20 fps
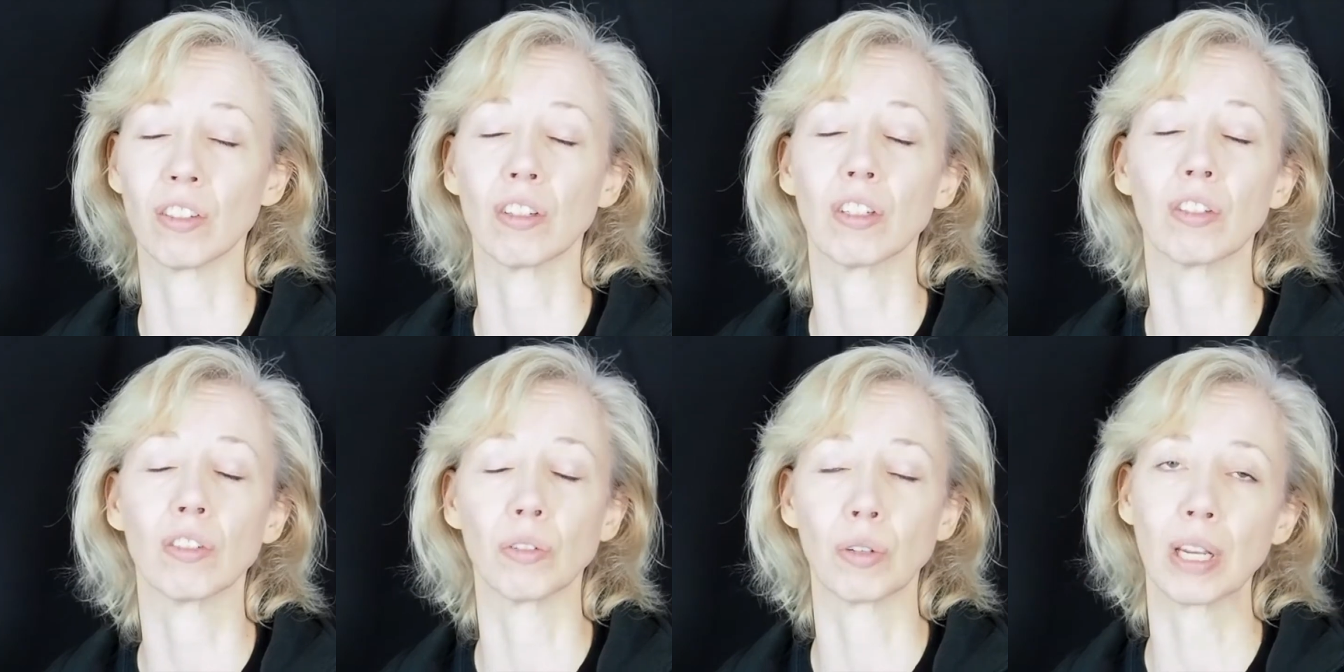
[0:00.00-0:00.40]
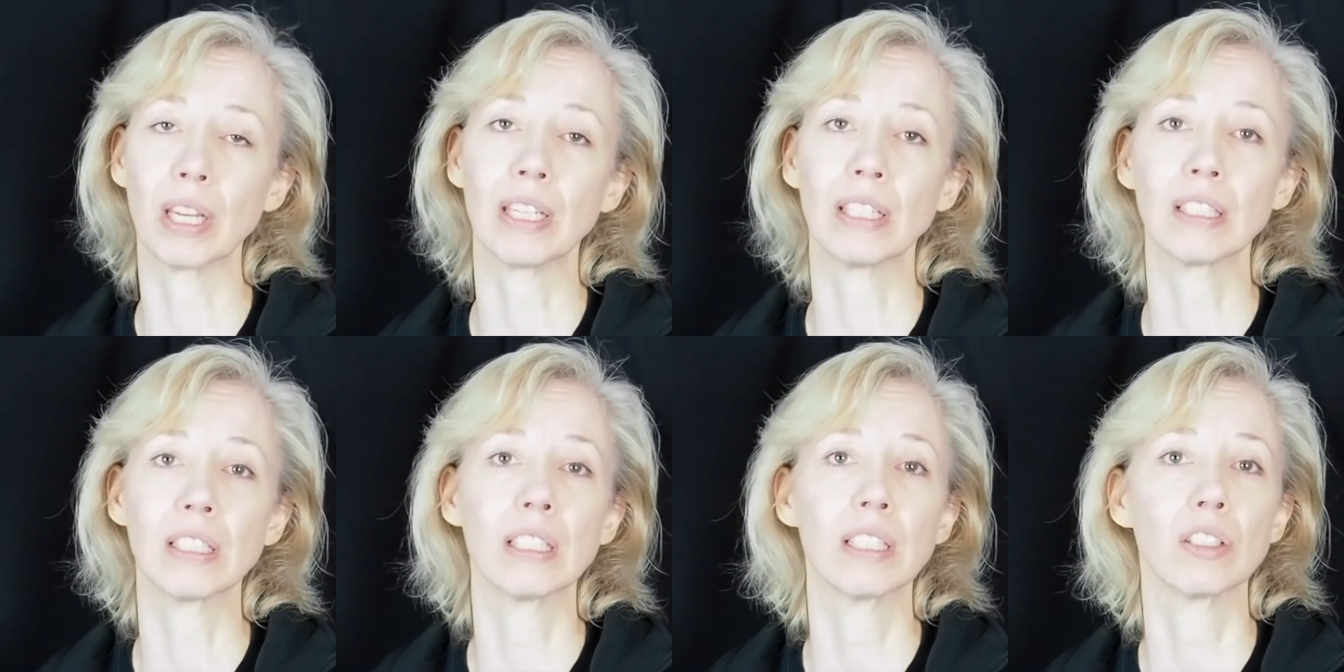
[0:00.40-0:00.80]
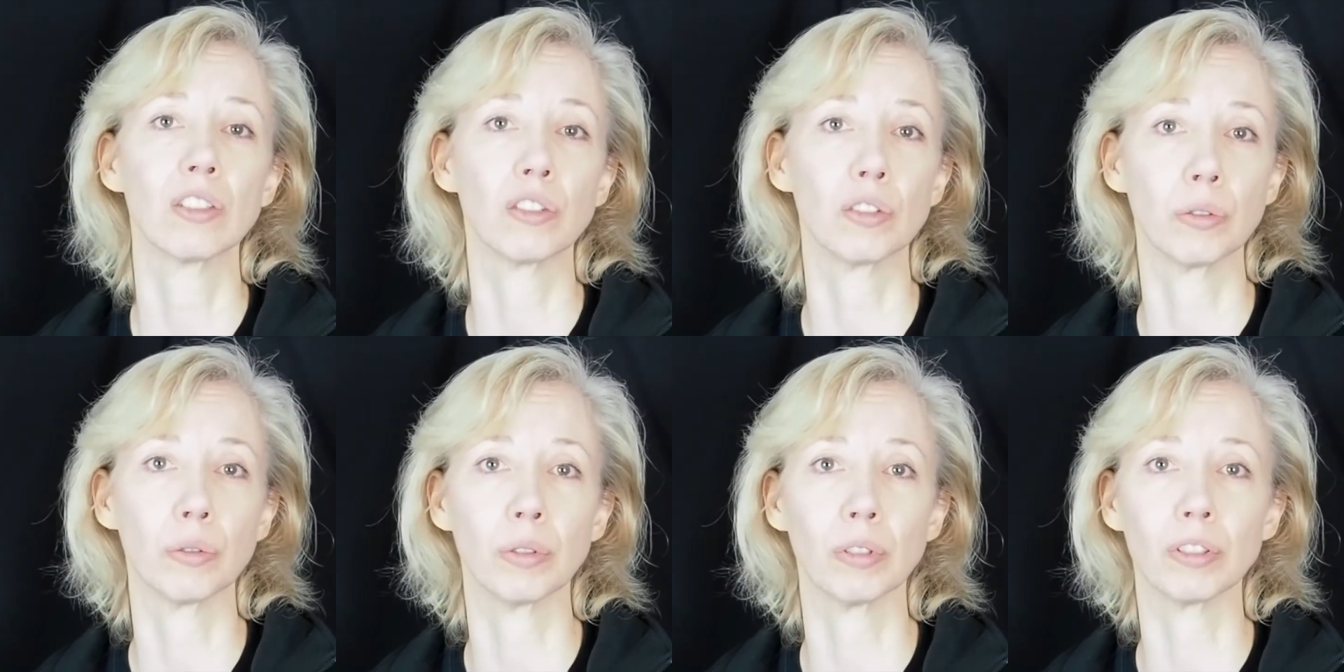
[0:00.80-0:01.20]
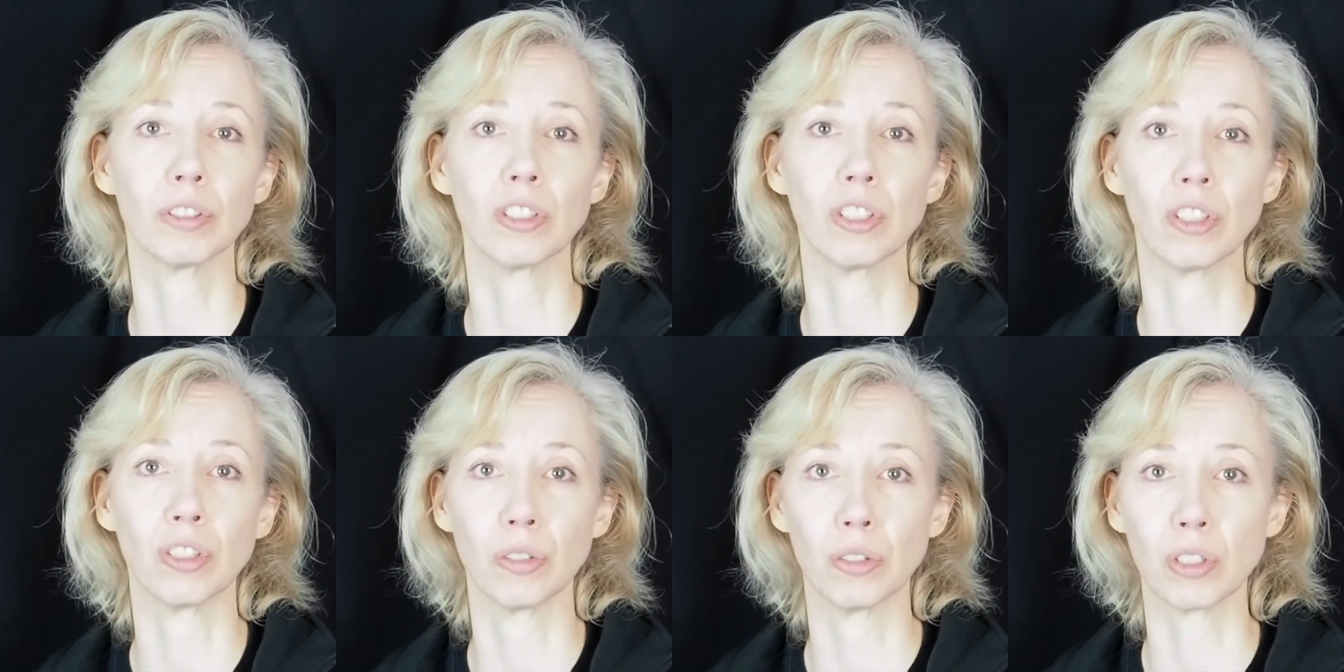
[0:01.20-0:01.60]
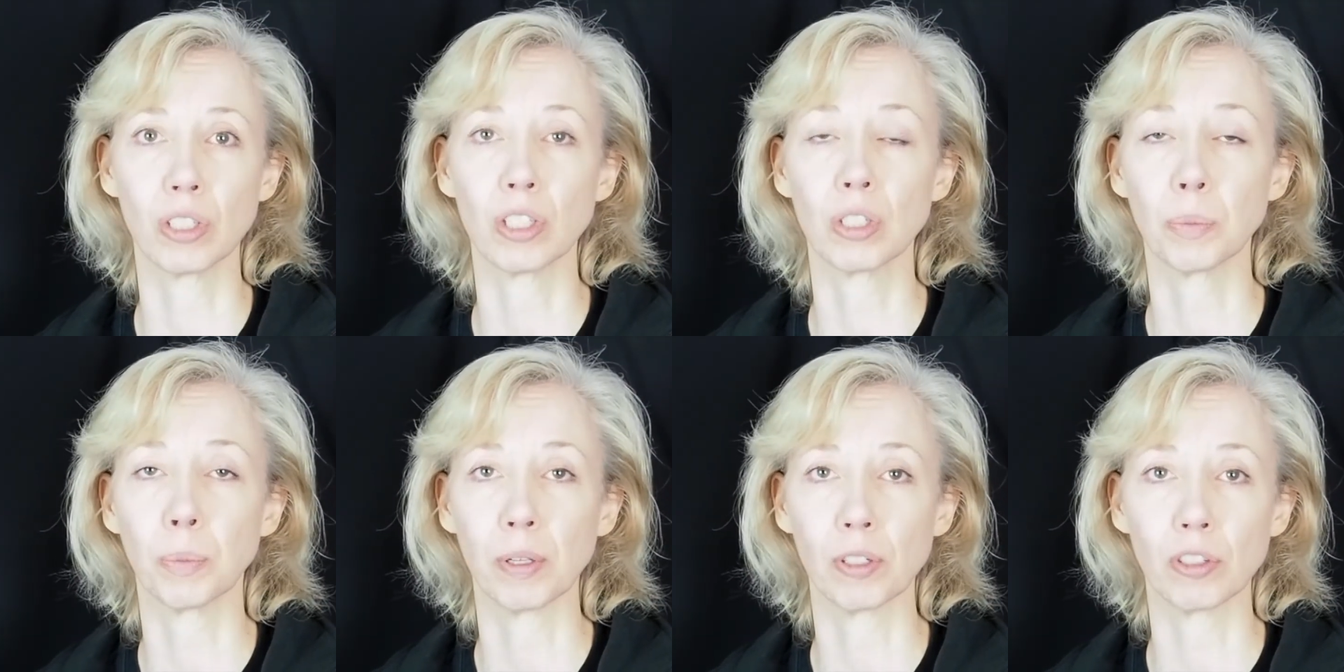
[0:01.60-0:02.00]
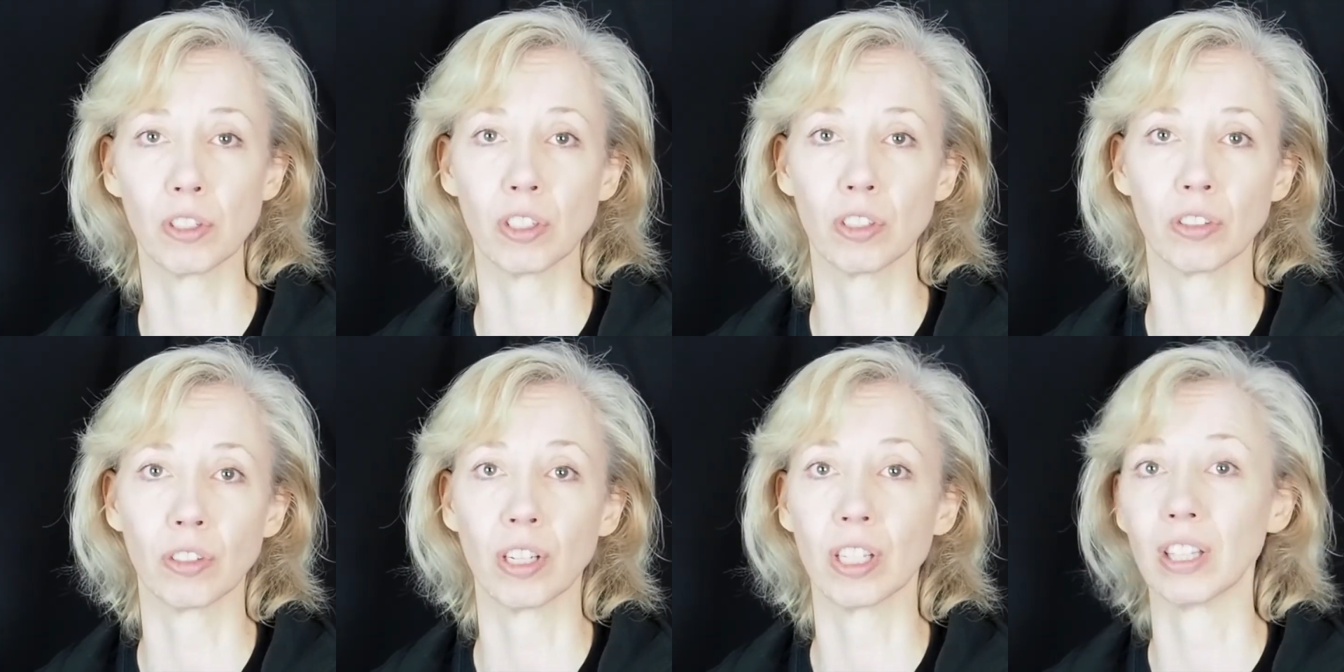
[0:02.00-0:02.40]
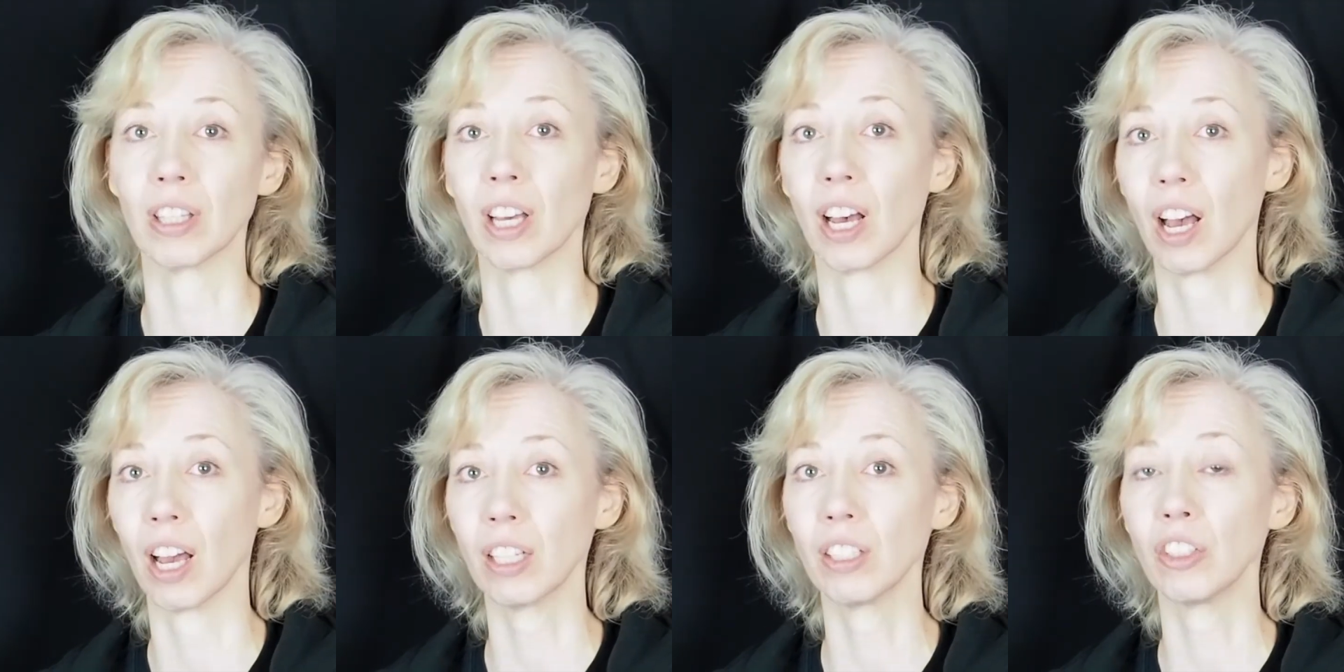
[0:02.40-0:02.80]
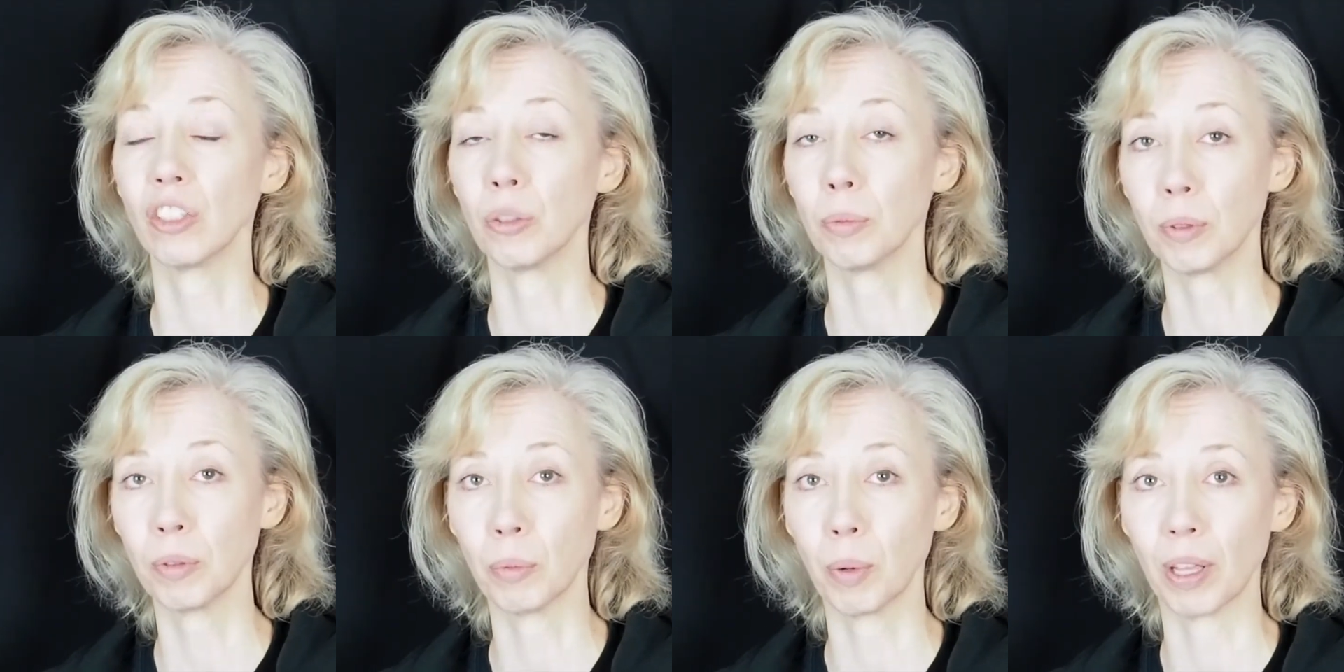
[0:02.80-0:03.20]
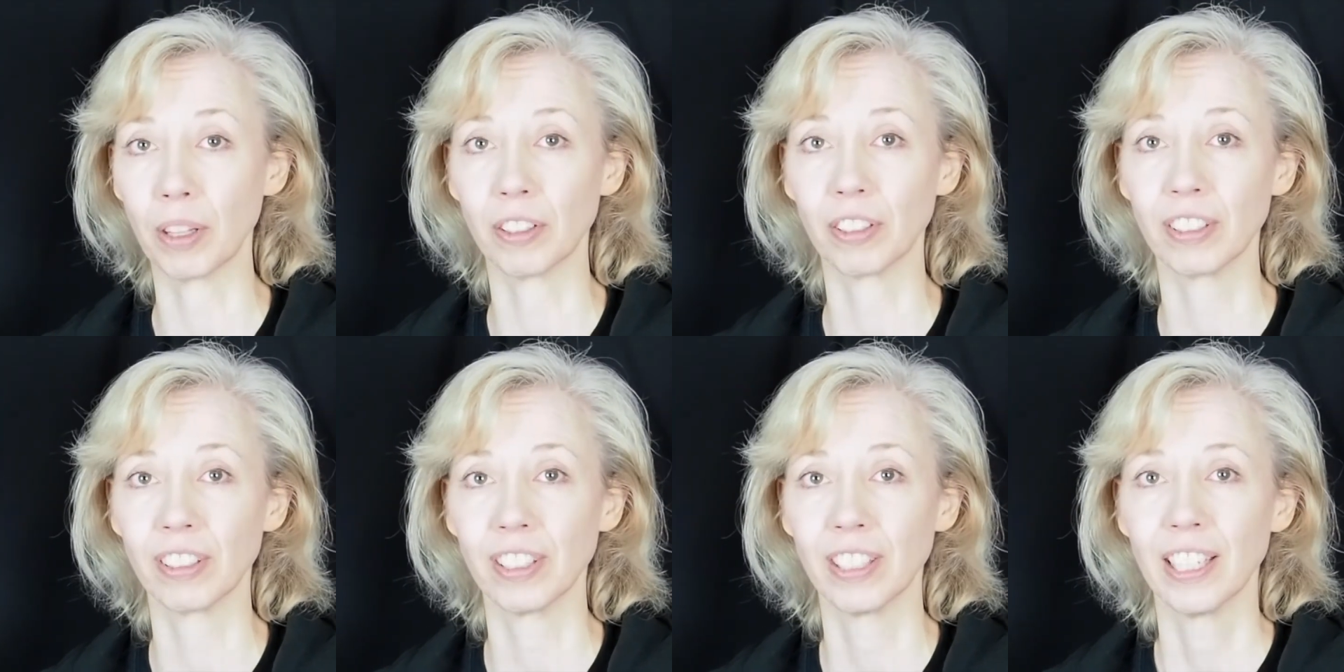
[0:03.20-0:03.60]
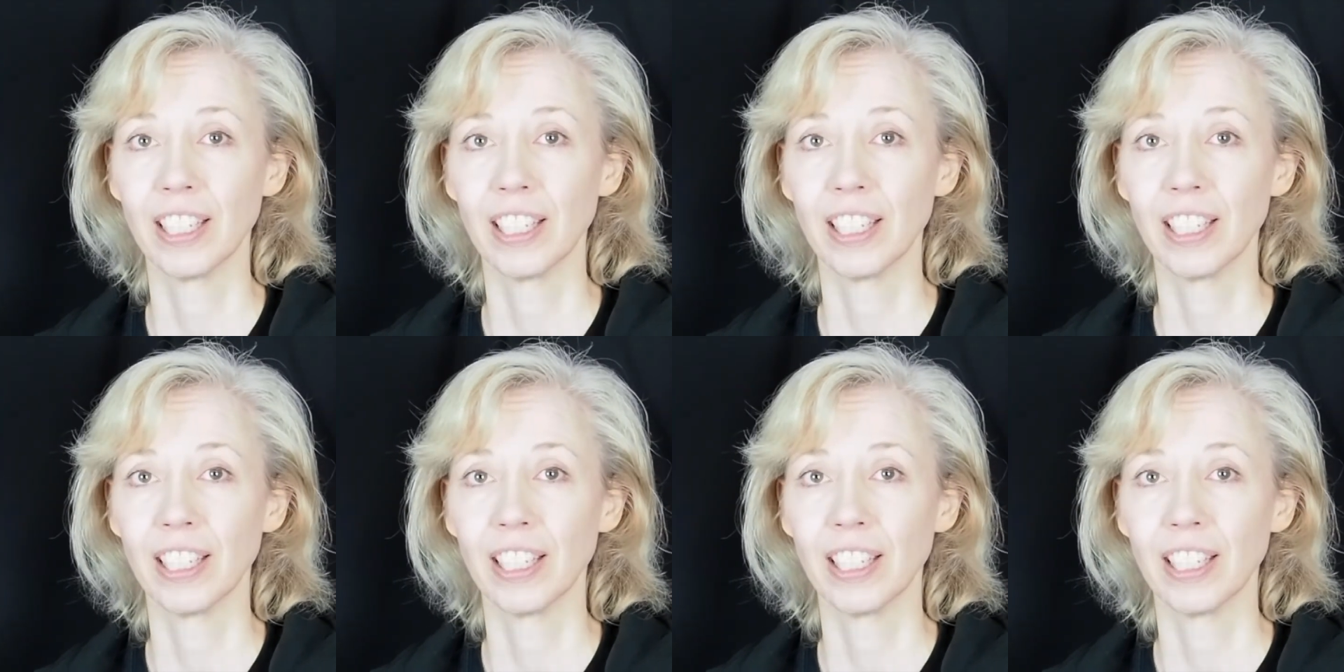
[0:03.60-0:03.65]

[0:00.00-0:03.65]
They're a great tool to use, especially during the hot and humid weather.